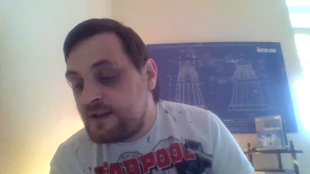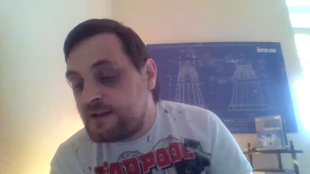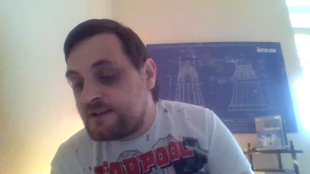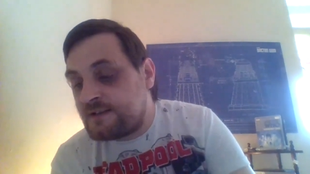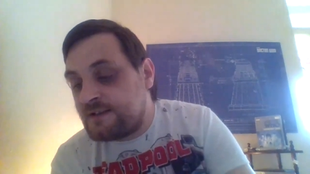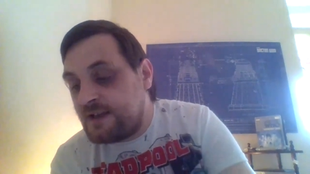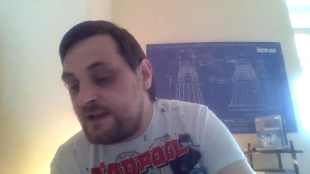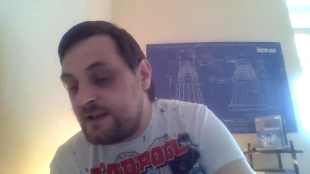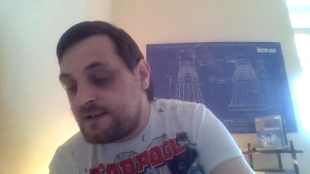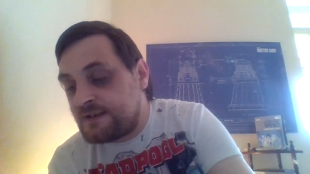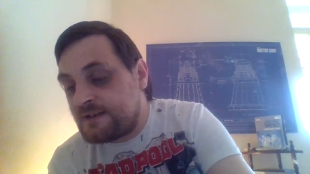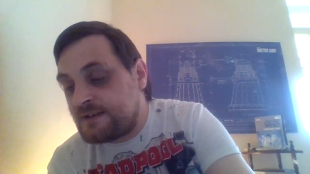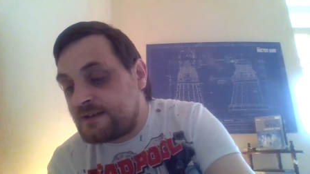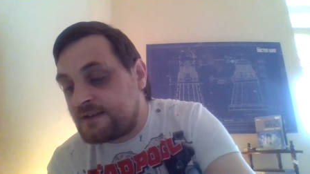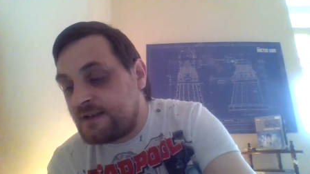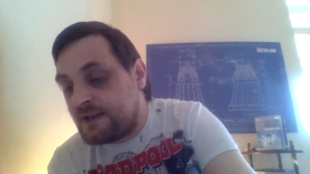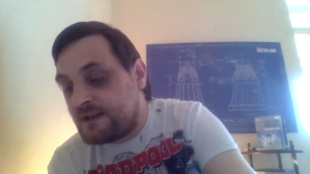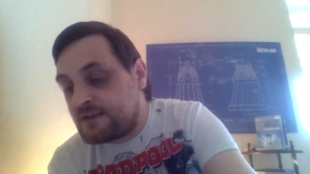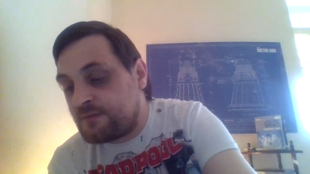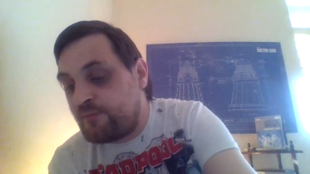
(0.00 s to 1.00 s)
Season
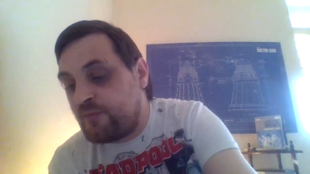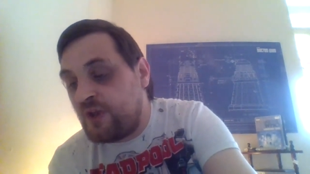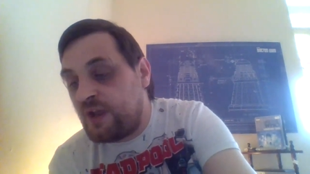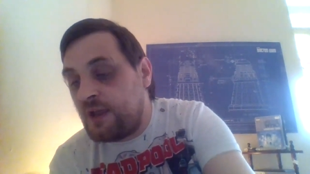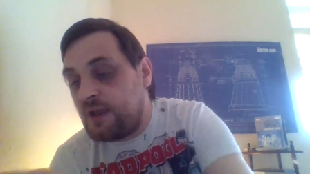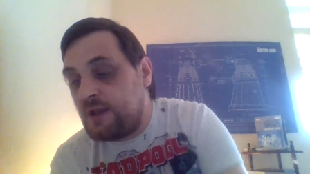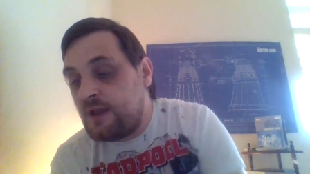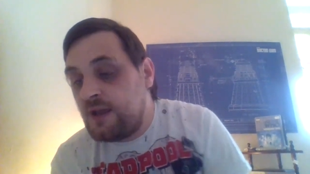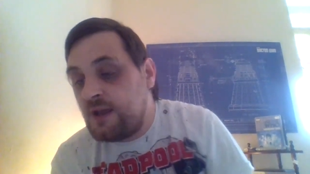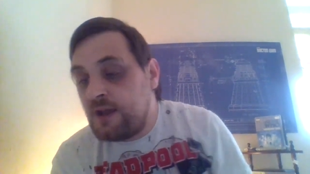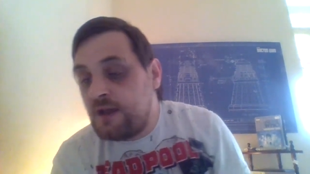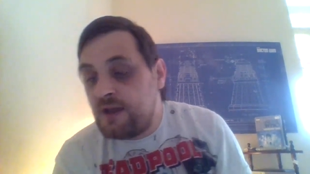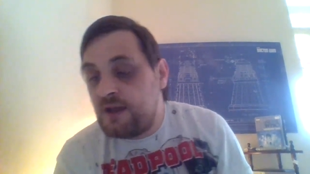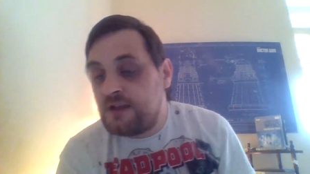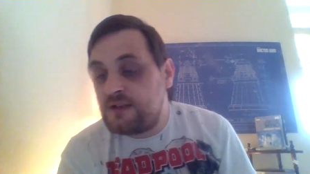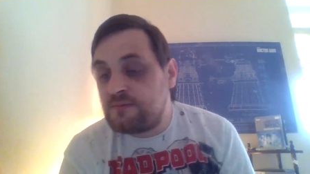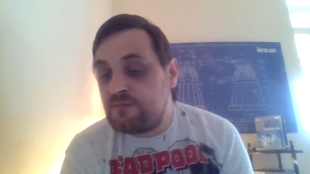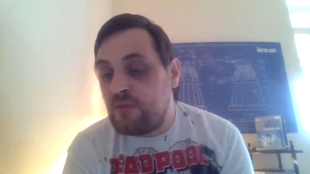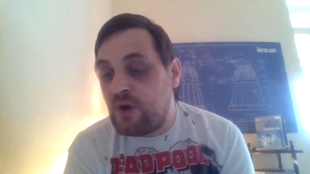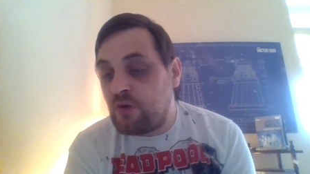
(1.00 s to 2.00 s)
6B.
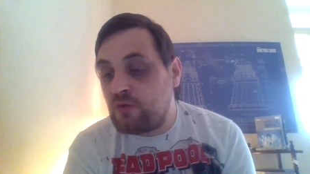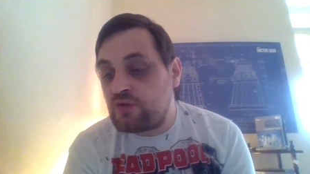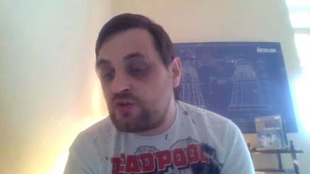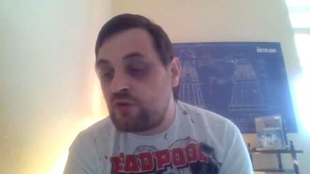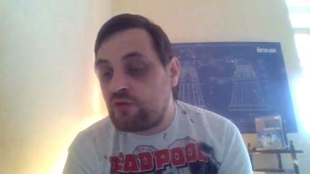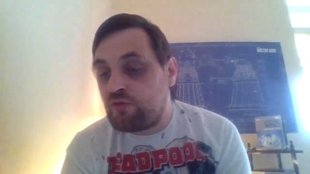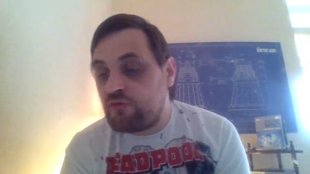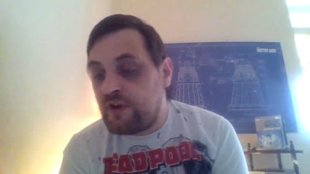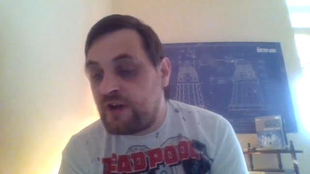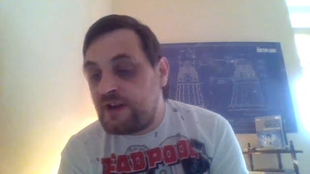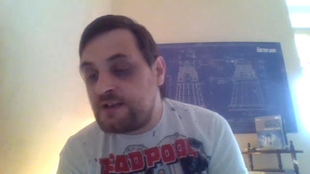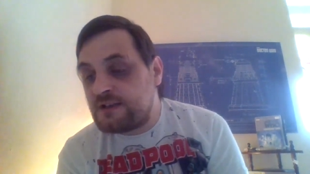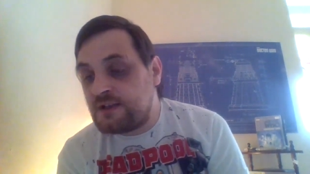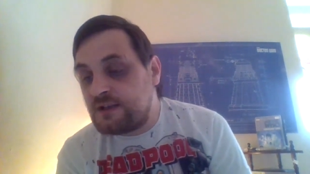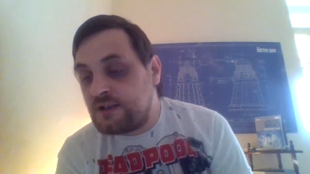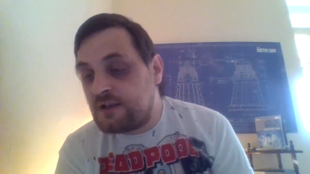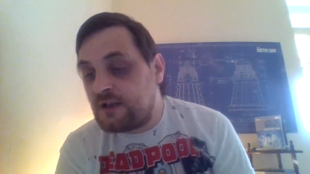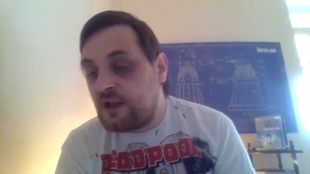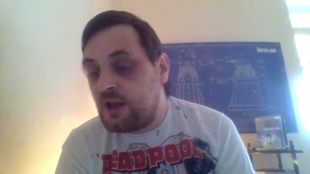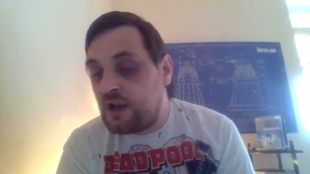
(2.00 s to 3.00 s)
His most
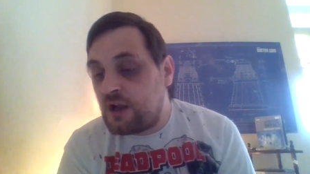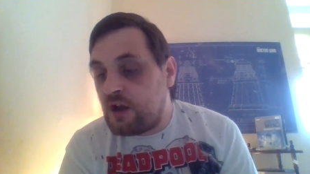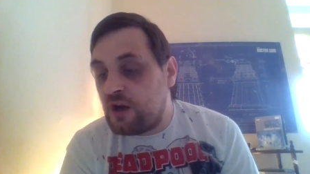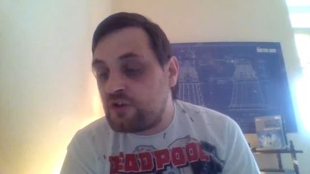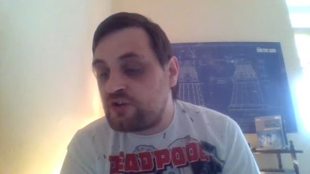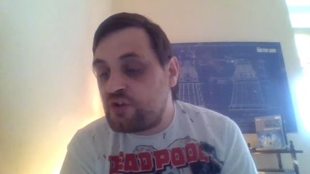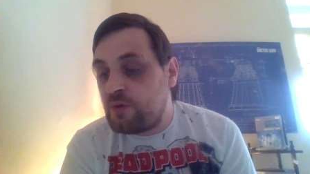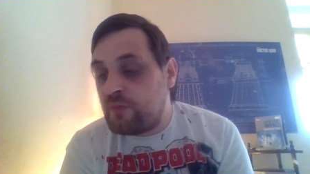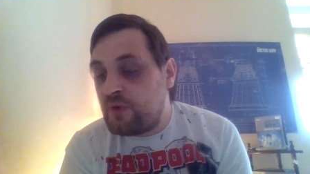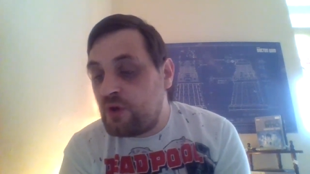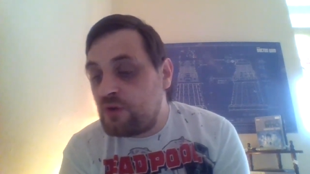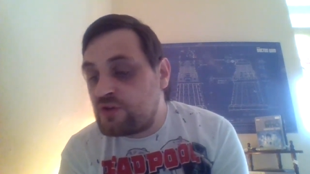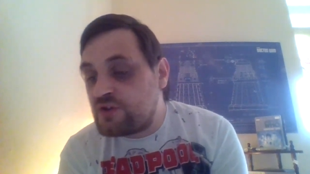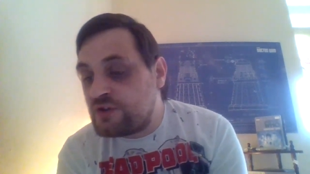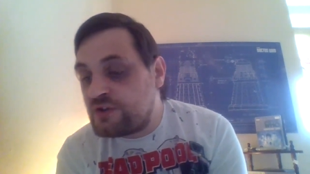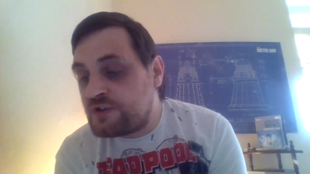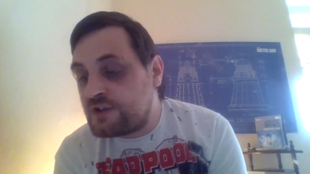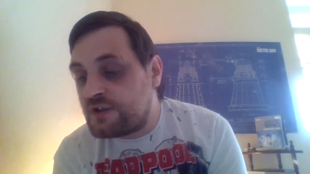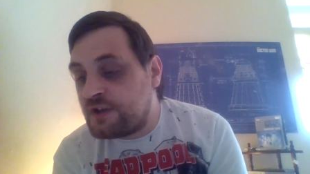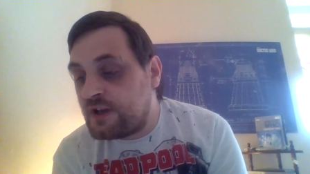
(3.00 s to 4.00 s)
recent
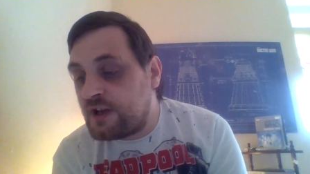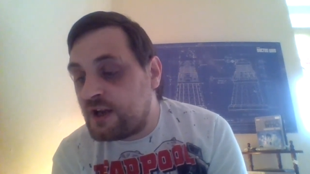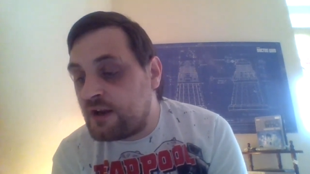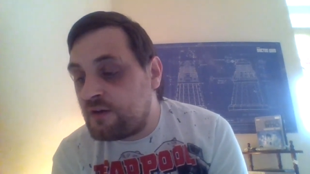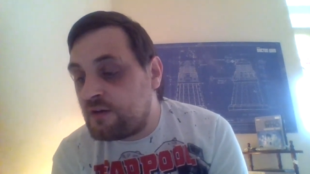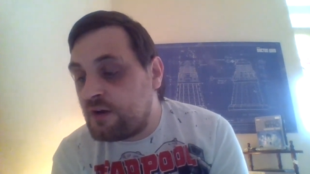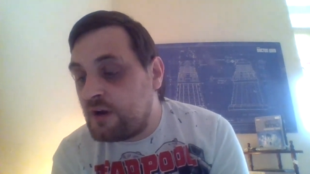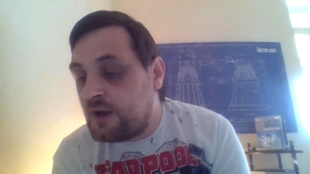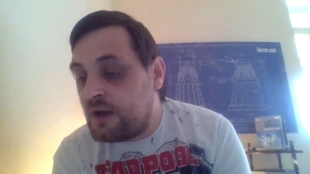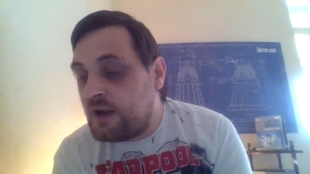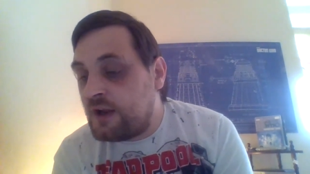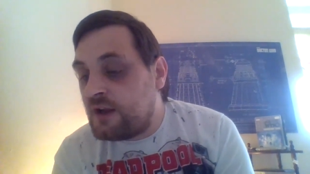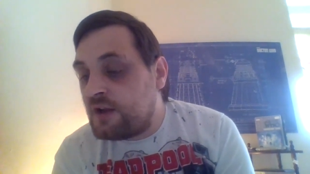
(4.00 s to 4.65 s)
contributions to the,